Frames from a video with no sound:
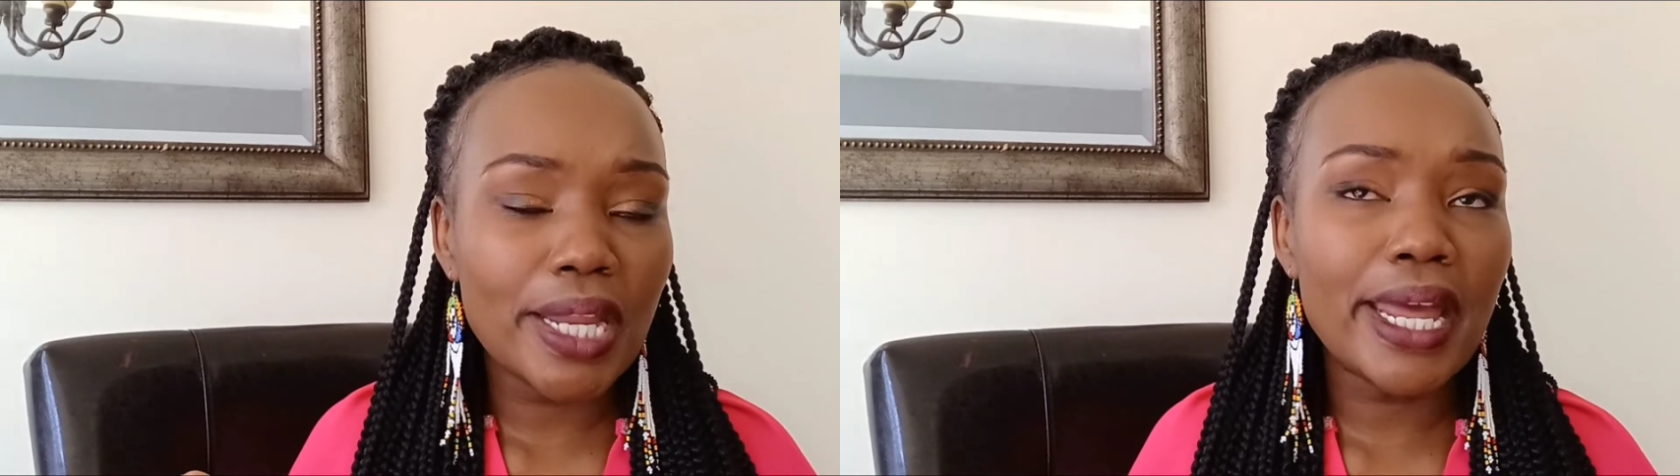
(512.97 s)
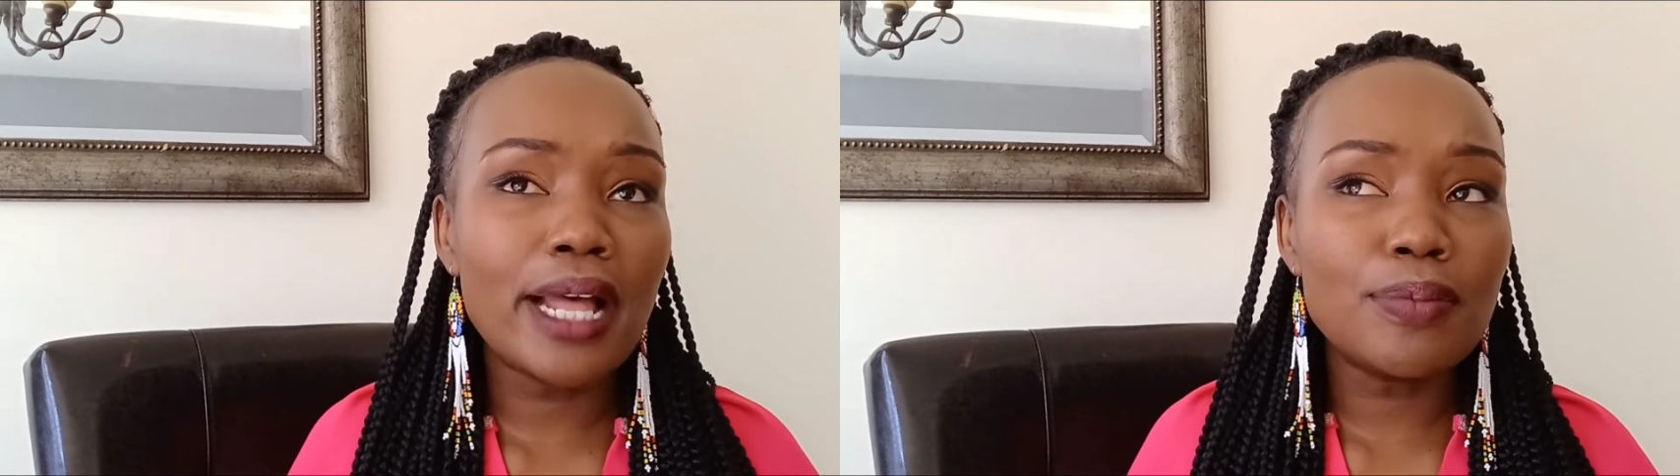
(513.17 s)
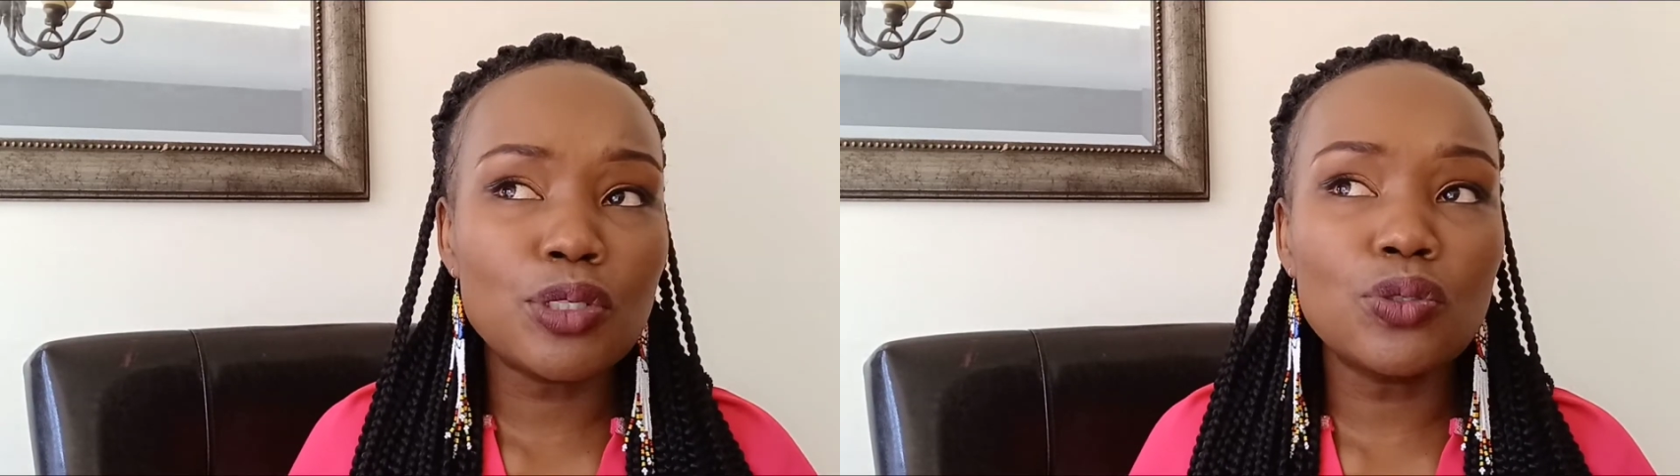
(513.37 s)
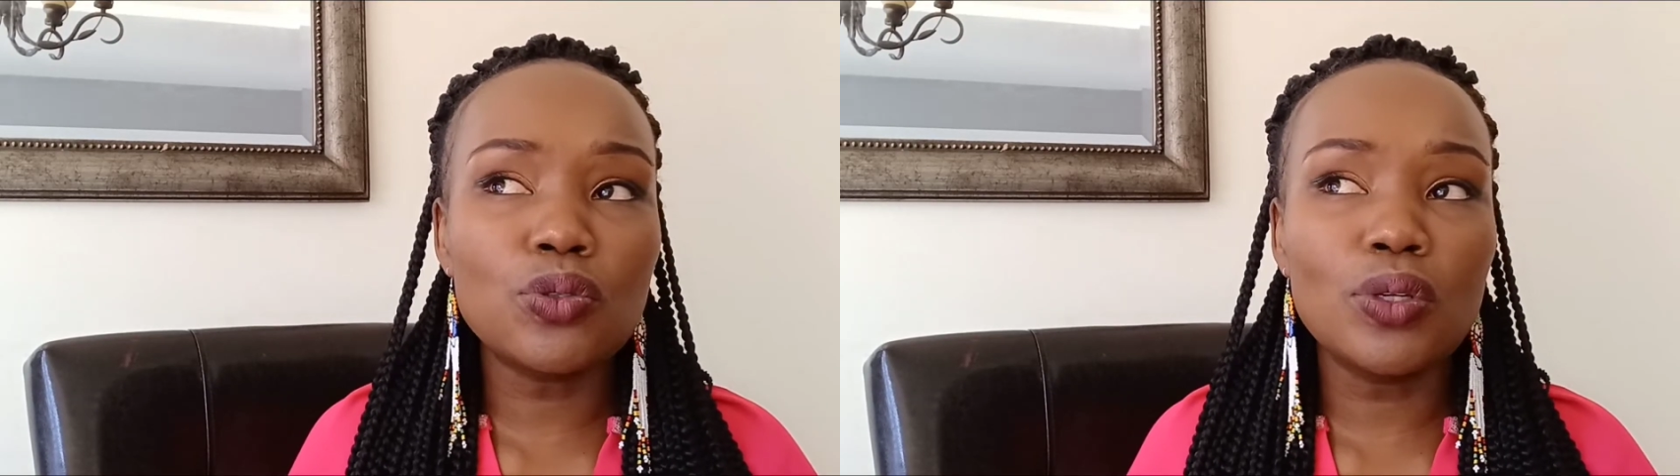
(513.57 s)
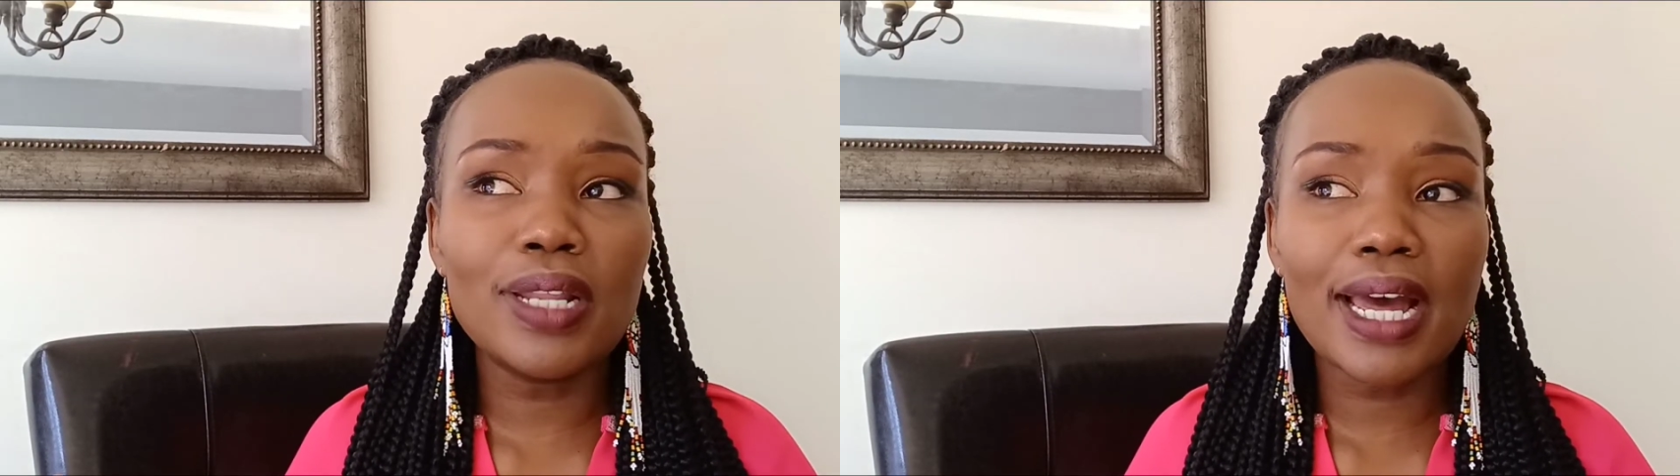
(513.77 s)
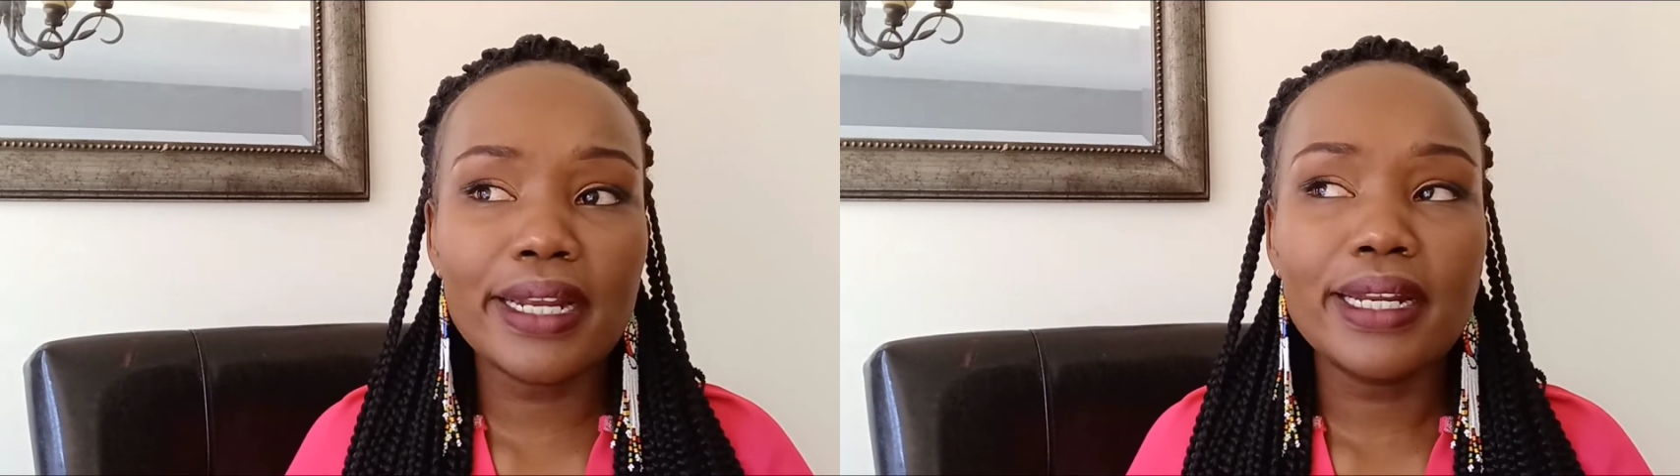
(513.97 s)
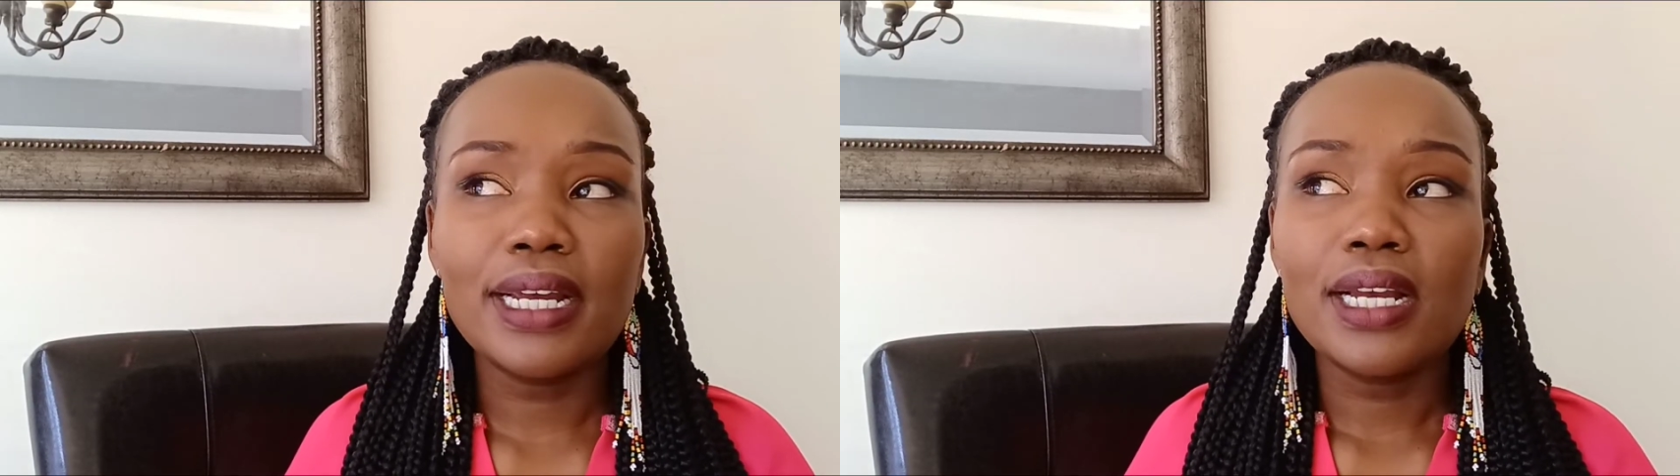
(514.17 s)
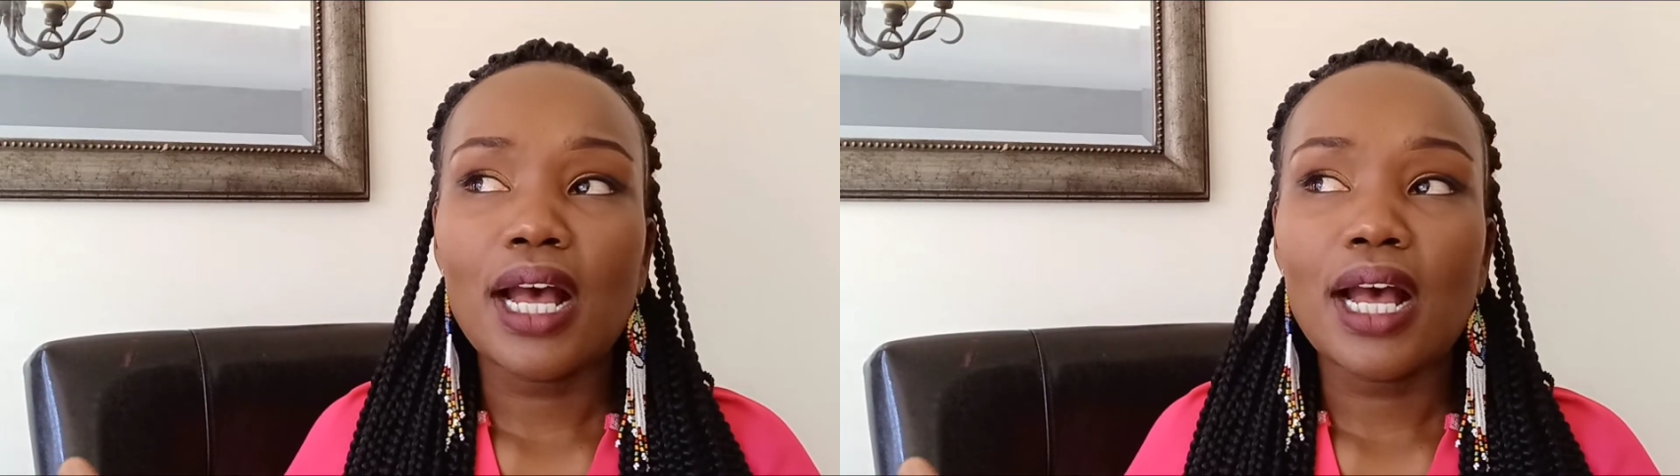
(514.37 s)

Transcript: and helps you to learn